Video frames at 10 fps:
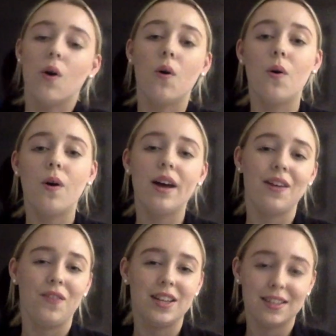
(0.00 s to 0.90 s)
or
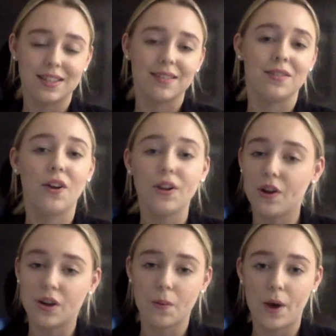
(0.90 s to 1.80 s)
if it's no
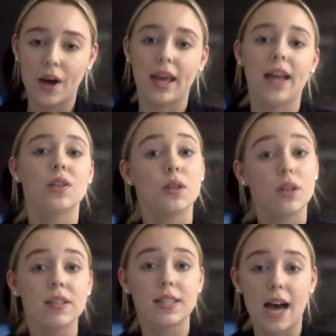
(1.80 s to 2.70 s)
longer working, to a
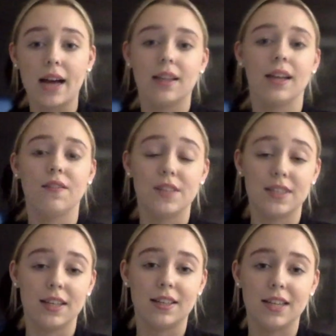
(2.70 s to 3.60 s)
recycling
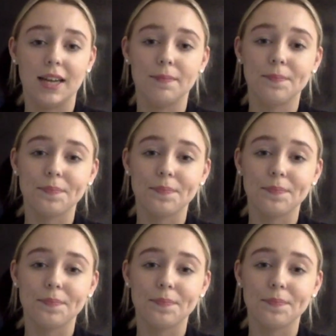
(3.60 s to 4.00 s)
facility.